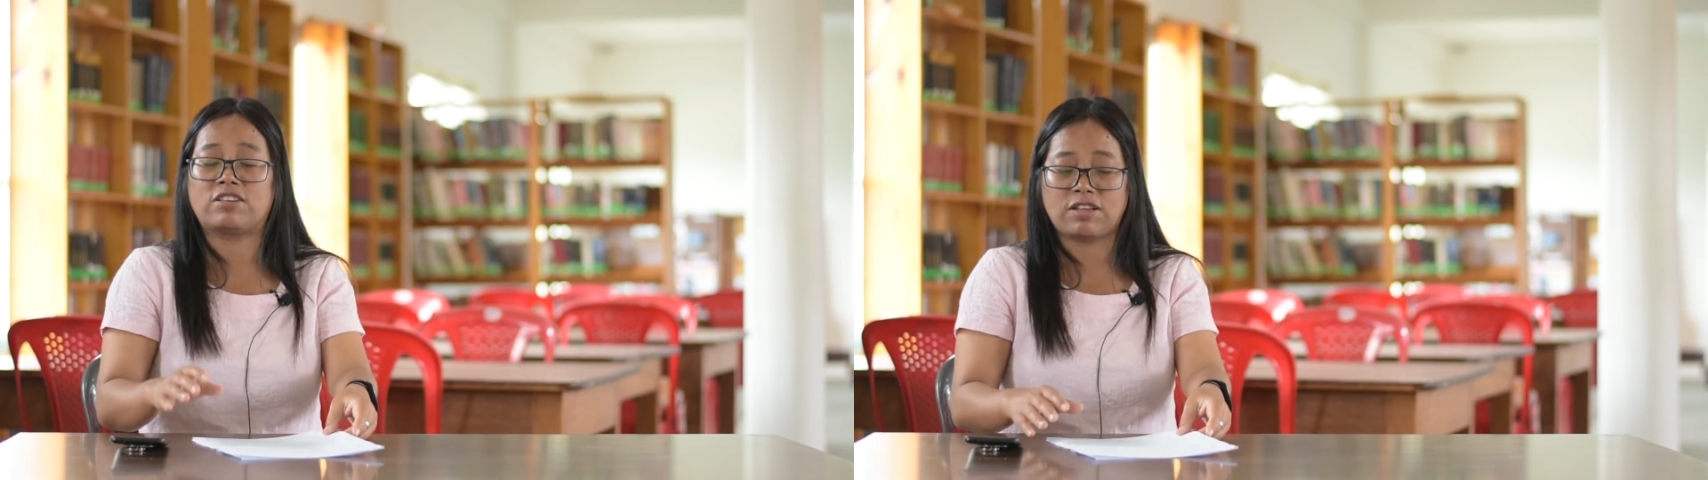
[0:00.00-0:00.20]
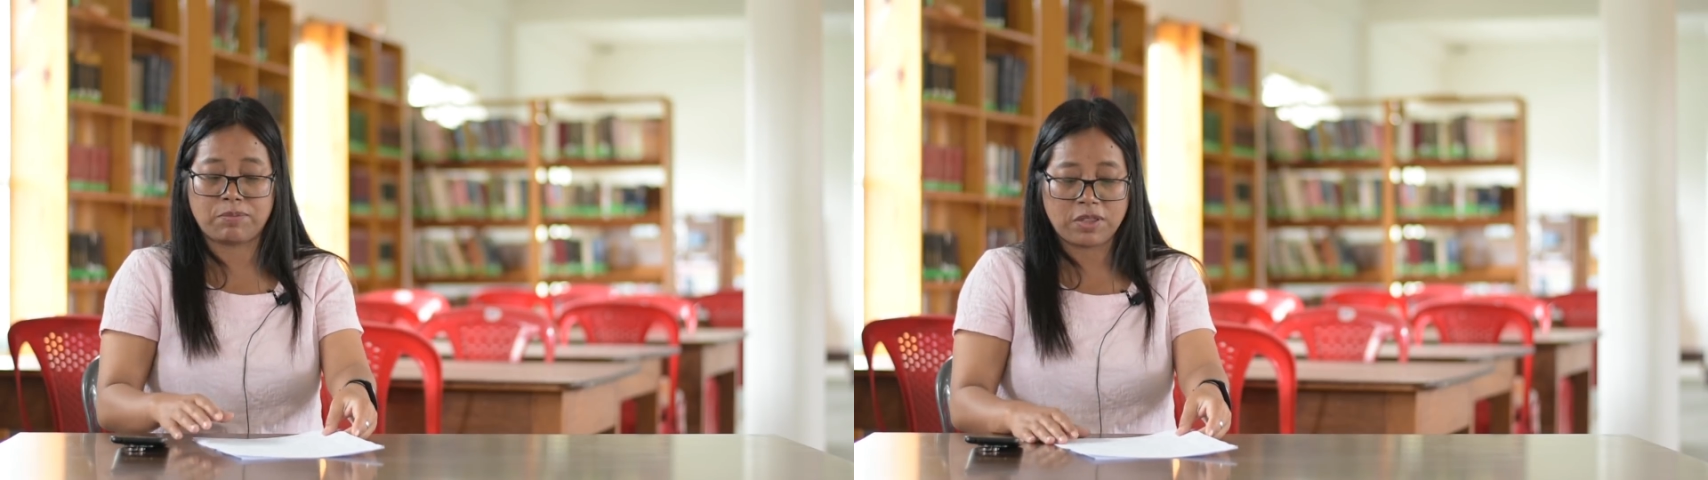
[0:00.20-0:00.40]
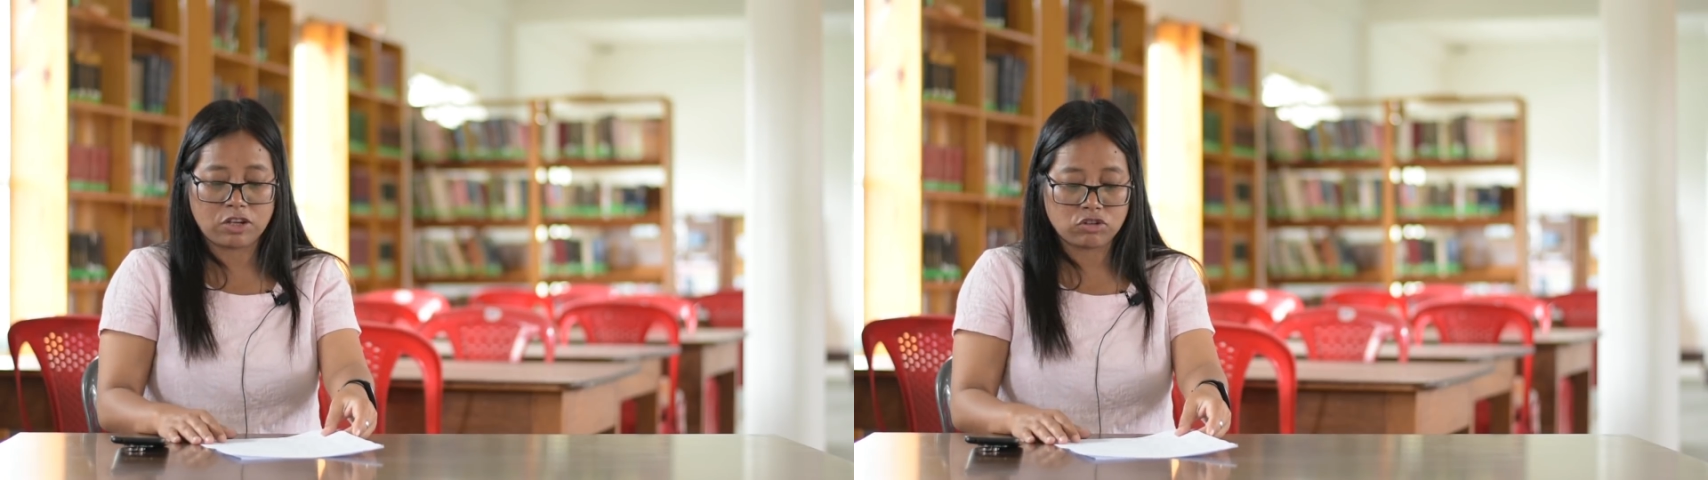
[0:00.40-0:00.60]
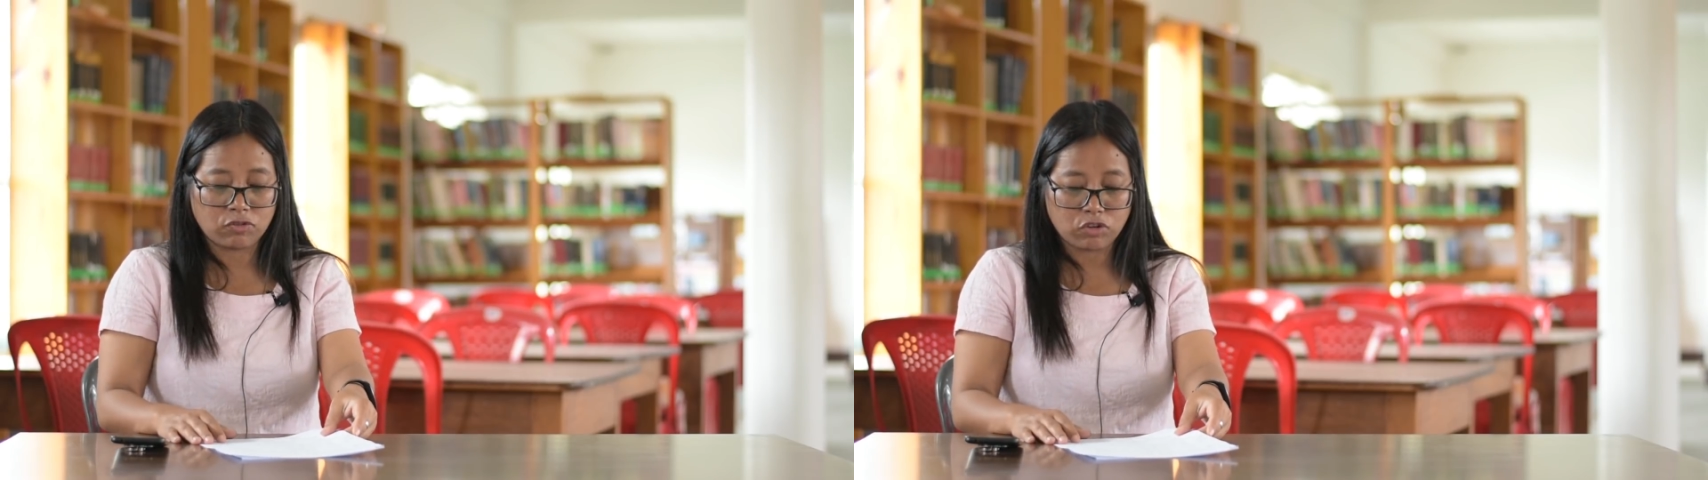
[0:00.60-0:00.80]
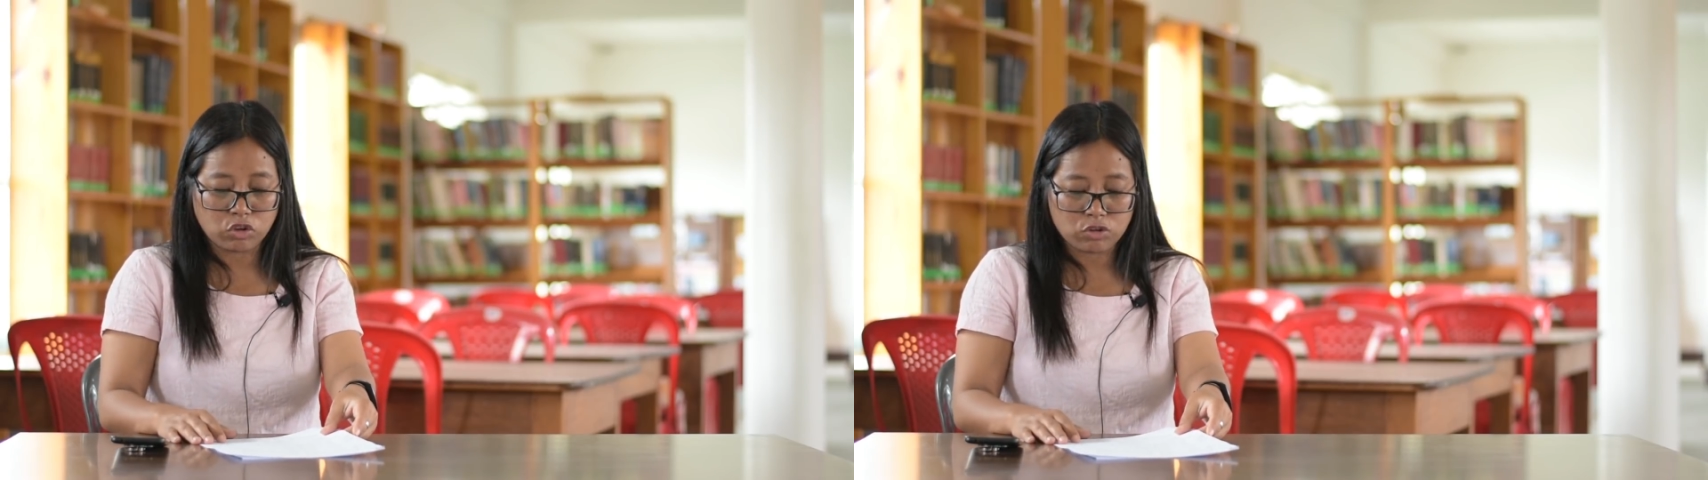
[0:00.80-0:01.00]

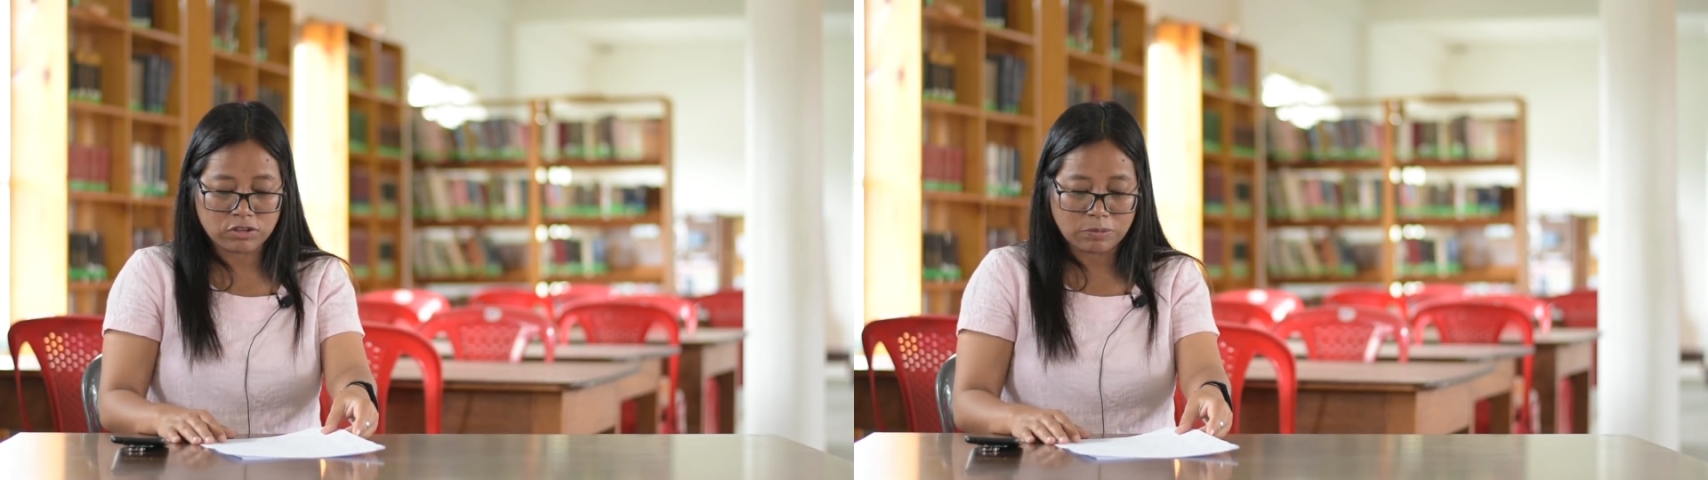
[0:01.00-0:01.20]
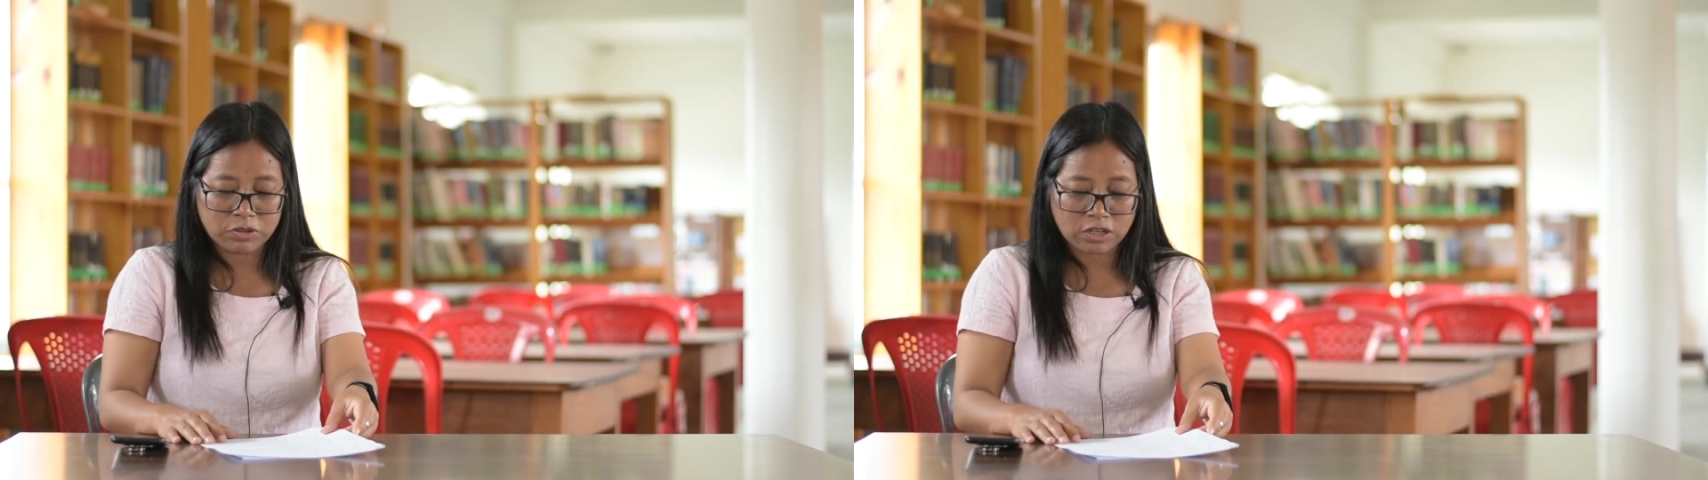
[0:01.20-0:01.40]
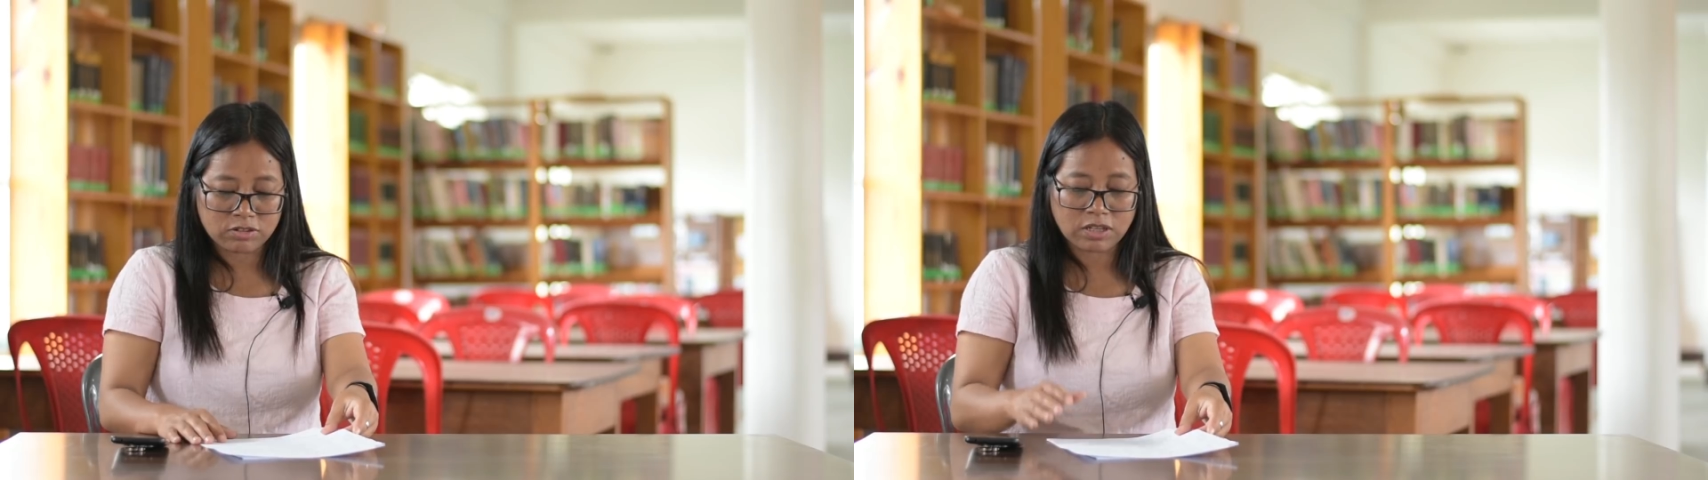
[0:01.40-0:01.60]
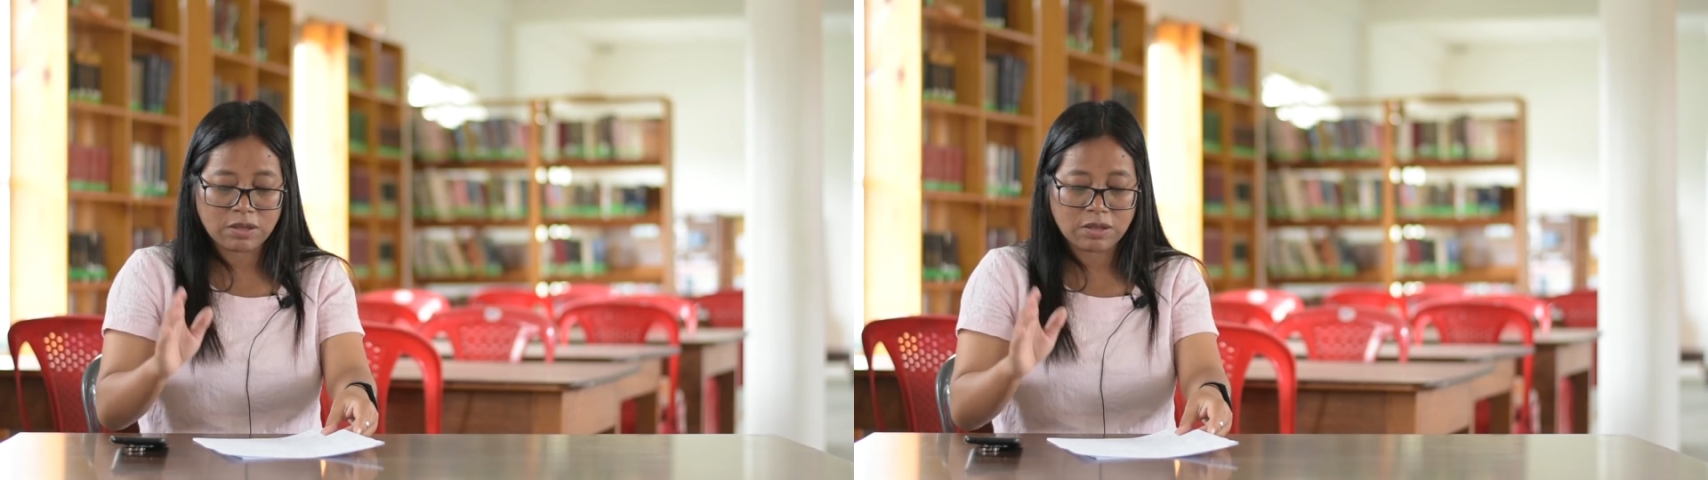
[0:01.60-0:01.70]
examination for those subjects.